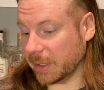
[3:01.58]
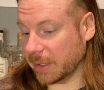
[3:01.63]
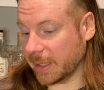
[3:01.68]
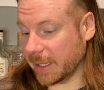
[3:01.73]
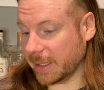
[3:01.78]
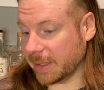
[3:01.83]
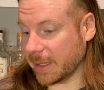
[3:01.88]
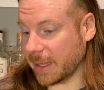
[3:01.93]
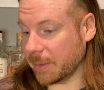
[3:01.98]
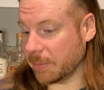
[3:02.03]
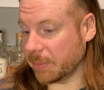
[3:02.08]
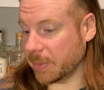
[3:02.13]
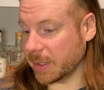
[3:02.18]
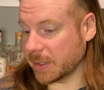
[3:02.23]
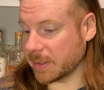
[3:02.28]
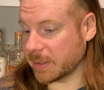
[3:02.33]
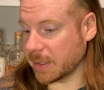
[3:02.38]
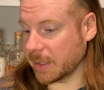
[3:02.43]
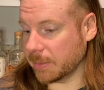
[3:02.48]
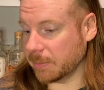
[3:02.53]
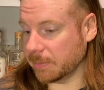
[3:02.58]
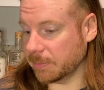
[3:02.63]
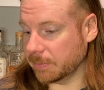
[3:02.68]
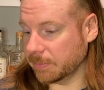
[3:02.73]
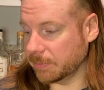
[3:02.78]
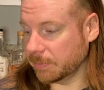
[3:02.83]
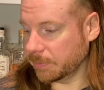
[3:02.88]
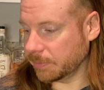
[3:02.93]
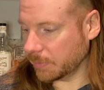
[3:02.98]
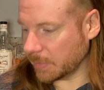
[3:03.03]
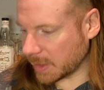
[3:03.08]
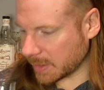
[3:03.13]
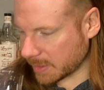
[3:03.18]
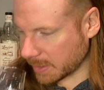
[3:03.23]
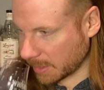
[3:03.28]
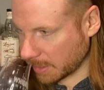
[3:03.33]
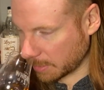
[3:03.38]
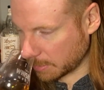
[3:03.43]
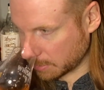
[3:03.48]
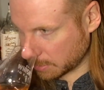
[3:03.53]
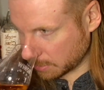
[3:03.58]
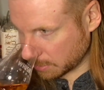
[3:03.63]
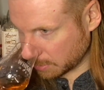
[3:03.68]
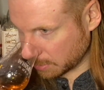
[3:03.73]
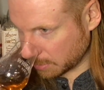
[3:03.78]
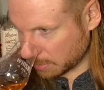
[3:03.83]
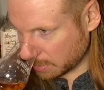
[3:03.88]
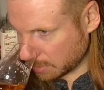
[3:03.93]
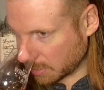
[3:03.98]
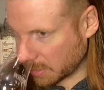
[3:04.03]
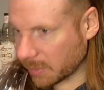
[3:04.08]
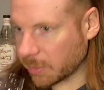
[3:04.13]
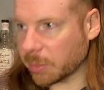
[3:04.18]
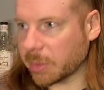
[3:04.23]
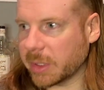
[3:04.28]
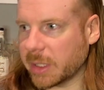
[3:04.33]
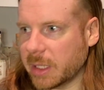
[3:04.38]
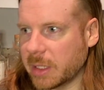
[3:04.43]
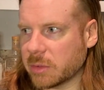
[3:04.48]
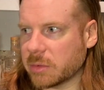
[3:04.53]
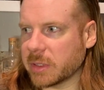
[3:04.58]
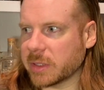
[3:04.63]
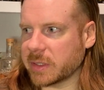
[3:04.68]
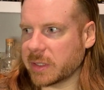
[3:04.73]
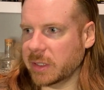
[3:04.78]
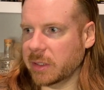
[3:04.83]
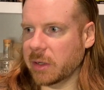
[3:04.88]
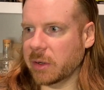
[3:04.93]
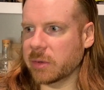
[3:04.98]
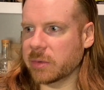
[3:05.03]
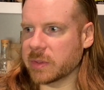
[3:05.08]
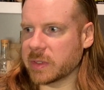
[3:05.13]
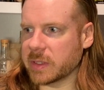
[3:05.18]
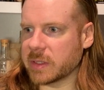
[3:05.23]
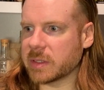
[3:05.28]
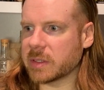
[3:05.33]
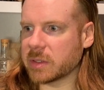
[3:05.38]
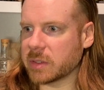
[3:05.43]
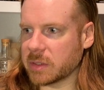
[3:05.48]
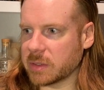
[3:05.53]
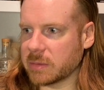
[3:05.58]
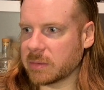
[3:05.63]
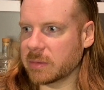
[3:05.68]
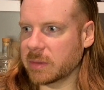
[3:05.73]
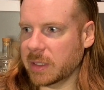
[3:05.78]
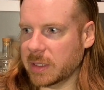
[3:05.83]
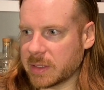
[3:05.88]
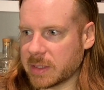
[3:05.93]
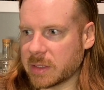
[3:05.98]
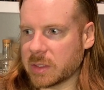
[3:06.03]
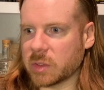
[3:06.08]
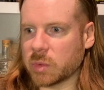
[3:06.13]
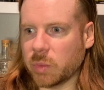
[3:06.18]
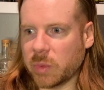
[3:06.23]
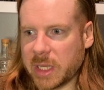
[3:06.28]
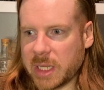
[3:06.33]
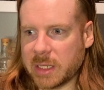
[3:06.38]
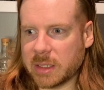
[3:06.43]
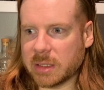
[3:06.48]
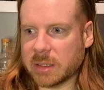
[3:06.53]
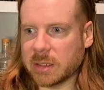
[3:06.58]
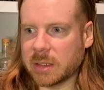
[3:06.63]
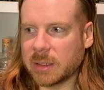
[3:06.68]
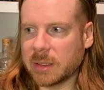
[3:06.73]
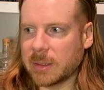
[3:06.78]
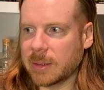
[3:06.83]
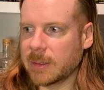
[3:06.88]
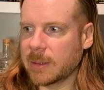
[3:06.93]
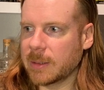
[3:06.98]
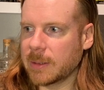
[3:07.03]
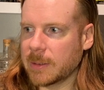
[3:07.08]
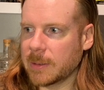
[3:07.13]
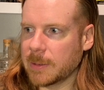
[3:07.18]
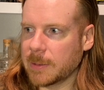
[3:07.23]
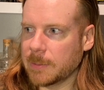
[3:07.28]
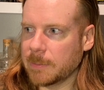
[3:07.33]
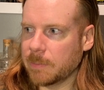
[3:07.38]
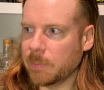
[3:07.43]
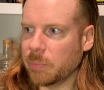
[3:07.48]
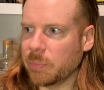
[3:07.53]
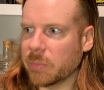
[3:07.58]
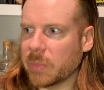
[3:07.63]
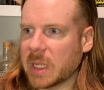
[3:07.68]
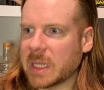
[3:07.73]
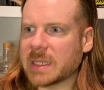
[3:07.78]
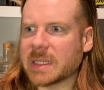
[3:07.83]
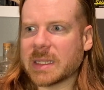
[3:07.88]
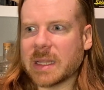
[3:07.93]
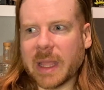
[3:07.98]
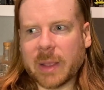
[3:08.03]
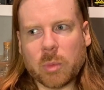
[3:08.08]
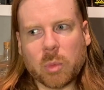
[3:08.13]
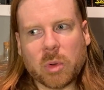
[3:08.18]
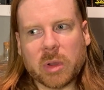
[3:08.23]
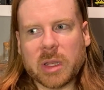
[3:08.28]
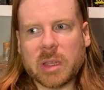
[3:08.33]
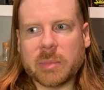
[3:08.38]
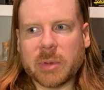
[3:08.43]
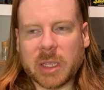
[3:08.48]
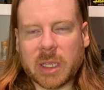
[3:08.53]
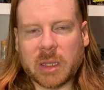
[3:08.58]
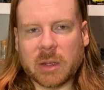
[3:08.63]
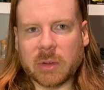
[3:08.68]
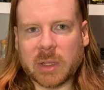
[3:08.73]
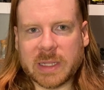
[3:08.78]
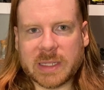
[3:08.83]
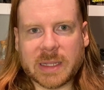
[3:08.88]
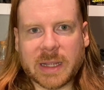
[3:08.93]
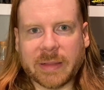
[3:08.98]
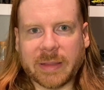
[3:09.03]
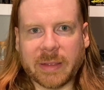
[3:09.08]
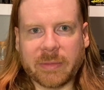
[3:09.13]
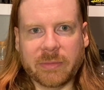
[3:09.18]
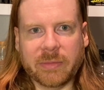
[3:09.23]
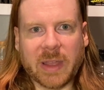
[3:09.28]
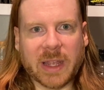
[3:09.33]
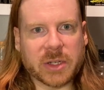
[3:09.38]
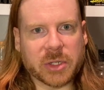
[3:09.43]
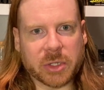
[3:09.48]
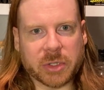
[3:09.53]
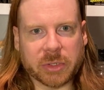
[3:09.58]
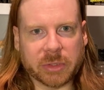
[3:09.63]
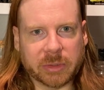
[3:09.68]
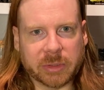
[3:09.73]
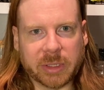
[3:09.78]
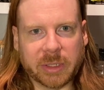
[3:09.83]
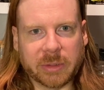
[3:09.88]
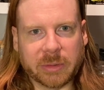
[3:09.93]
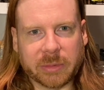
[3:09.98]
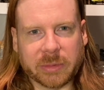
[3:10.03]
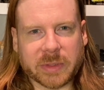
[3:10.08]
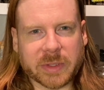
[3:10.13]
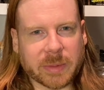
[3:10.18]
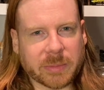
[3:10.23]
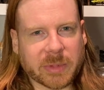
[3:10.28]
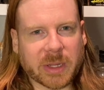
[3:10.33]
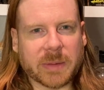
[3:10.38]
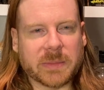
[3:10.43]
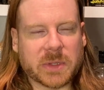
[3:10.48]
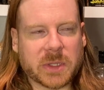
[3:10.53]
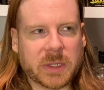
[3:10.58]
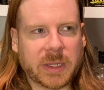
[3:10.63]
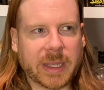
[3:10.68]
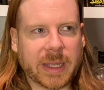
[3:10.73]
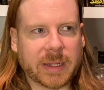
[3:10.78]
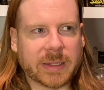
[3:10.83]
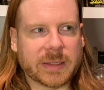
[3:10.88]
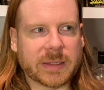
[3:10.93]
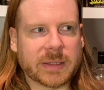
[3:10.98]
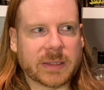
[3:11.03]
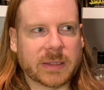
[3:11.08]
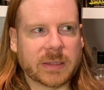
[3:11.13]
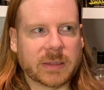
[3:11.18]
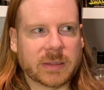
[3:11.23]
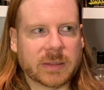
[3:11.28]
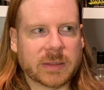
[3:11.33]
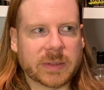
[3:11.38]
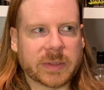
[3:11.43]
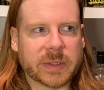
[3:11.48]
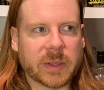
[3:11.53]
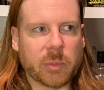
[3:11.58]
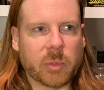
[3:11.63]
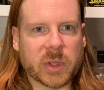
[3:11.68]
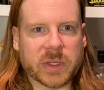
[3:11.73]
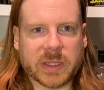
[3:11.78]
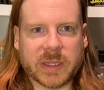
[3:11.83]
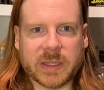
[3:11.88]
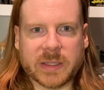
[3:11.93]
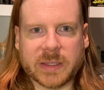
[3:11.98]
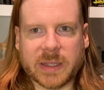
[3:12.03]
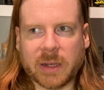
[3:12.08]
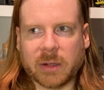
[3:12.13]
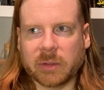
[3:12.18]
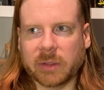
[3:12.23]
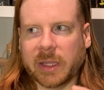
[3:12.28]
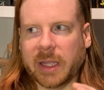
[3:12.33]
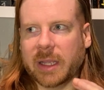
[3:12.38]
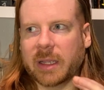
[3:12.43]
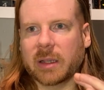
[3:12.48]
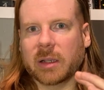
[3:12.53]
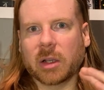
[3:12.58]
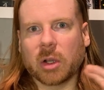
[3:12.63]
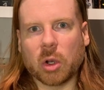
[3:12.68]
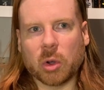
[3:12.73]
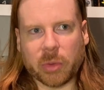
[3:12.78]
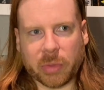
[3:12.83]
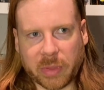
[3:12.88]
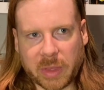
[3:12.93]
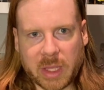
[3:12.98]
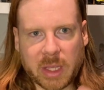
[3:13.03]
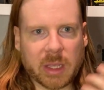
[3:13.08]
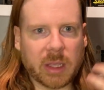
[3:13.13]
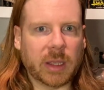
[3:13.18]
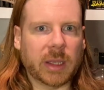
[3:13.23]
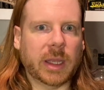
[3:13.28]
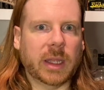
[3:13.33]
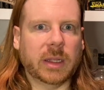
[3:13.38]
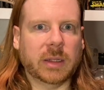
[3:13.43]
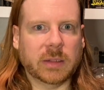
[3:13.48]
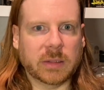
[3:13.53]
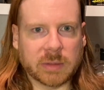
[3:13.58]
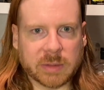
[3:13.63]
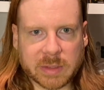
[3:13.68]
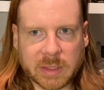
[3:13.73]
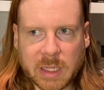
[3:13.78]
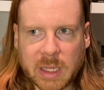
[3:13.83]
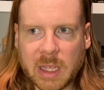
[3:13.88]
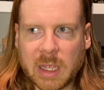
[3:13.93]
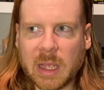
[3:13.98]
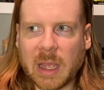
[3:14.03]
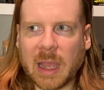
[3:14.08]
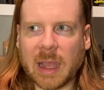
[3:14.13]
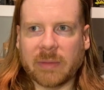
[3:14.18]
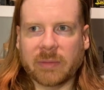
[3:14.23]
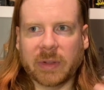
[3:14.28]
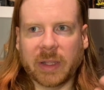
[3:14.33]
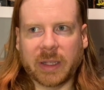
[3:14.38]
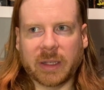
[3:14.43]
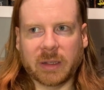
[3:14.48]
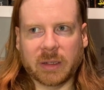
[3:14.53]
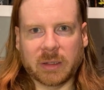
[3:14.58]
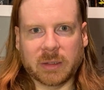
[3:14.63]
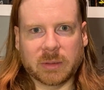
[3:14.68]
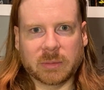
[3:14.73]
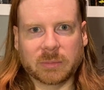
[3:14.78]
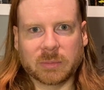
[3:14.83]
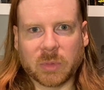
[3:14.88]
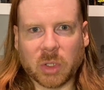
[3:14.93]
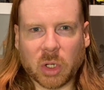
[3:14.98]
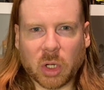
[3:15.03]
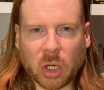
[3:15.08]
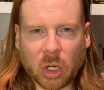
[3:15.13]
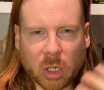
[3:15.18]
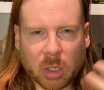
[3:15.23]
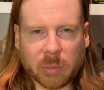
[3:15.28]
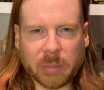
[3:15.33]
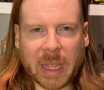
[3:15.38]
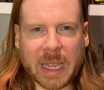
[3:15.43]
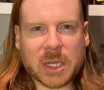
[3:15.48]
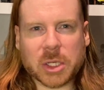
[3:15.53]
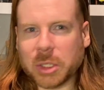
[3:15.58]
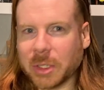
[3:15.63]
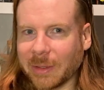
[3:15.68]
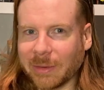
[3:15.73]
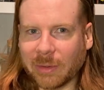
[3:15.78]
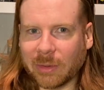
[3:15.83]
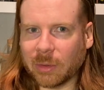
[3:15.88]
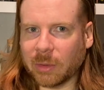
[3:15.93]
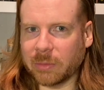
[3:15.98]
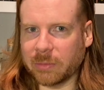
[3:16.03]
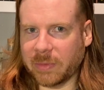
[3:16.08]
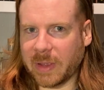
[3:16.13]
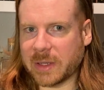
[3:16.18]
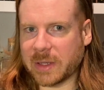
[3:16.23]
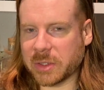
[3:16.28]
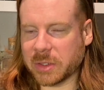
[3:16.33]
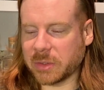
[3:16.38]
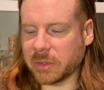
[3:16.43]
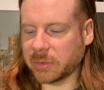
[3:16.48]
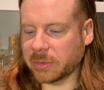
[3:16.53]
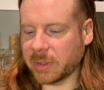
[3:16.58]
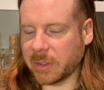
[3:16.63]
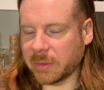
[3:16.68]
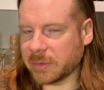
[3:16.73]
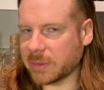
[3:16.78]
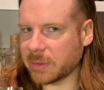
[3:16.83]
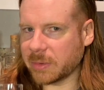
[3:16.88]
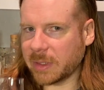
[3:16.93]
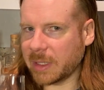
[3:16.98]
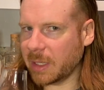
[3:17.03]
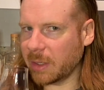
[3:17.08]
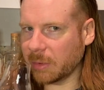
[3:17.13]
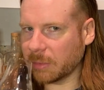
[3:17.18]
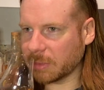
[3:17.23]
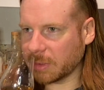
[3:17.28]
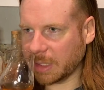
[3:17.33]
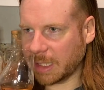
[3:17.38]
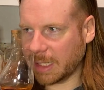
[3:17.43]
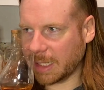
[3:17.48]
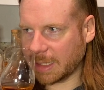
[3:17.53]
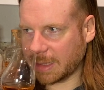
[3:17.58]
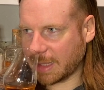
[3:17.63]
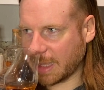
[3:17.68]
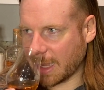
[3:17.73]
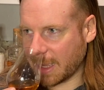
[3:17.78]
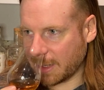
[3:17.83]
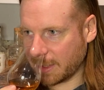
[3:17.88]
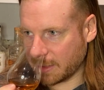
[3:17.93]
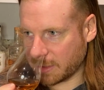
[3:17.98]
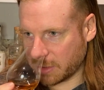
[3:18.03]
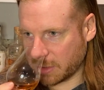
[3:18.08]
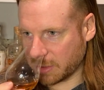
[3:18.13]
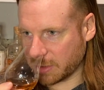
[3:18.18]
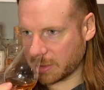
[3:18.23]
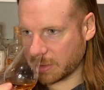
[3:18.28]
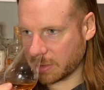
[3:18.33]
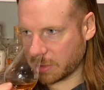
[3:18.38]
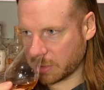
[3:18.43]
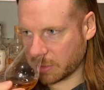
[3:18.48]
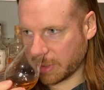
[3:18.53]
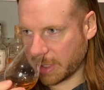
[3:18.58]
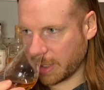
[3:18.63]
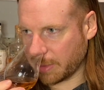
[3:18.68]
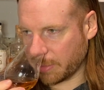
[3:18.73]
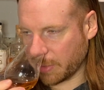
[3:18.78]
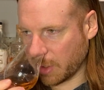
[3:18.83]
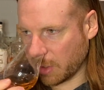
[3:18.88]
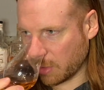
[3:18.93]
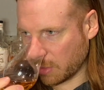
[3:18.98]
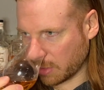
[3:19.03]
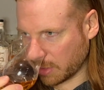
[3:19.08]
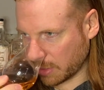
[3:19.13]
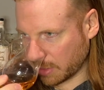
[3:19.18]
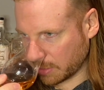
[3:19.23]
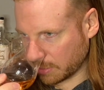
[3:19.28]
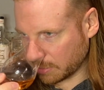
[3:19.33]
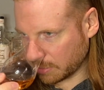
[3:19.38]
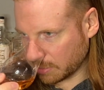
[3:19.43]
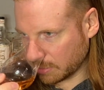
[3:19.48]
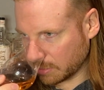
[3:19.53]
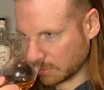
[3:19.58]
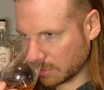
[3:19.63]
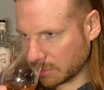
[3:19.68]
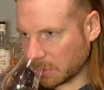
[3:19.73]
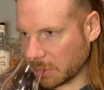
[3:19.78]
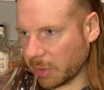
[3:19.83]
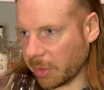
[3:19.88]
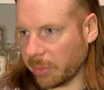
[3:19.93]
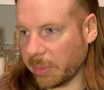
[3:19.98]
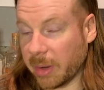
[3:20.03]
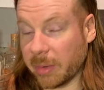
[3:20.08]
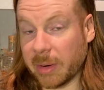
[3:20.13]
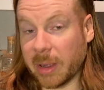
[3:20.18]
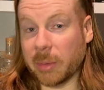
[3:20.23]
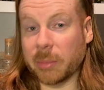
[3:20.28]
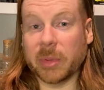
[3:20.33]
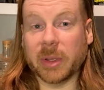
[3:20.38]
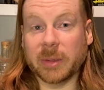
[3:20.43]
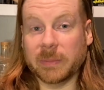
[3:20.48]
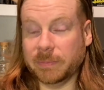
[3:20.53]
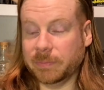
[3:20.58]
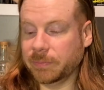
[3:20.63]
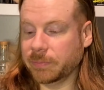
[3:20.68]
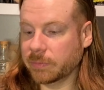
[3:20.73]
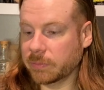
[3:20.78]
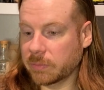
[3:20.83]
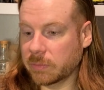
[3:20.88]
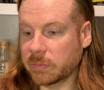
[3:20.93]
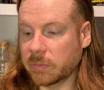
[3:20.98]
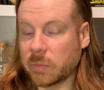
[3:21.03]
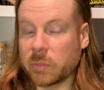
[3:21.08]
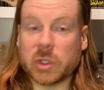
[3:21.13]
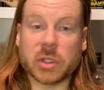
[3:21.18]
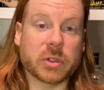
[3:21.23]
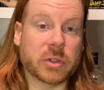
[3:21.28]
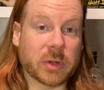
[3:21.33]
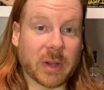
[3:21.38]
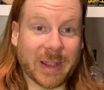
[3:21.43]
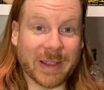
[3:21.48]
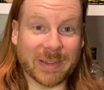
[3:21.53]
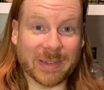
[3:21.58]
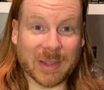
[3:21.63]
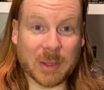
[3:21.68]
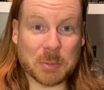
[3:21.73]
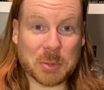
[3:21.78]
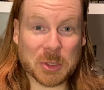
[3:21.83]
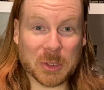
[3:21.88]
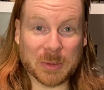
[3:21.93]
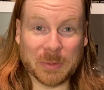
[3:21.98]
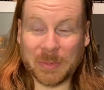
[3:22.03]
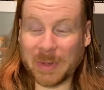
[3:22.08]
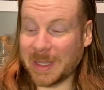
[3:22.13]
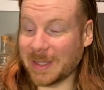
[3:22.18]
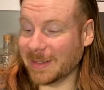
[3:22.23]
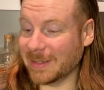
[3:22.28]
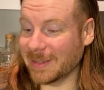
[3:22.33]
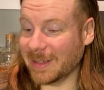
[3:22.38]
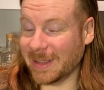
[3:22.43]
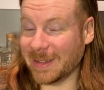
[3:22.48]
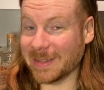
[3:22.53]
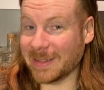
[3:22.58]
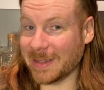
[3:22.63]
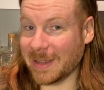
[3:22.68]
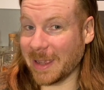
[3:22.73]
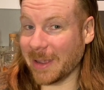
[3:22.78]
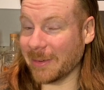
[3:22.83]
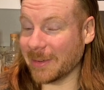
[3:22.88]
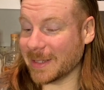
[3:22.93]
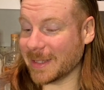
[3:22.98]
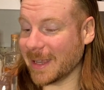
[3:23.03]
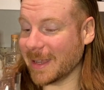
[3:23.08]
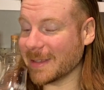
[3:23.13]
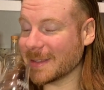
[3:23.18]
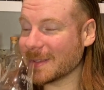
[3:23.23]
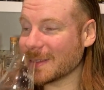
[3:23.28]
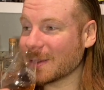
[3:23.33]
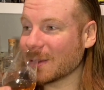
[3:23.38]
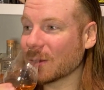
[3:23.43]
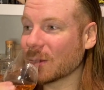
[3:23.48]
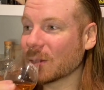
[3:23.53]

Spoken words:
like that. But it's a really interesting nose. It's sweet. It's like woody, but you don't, it's not like vegetal, you know. Sometimes you get some whiskeys that are like earthy and have like a herbaceous or vegetal note to it. You don't really get that. It's just straight up oak all the way around. But we should try a sip, shouldn't we, and see how it tastes.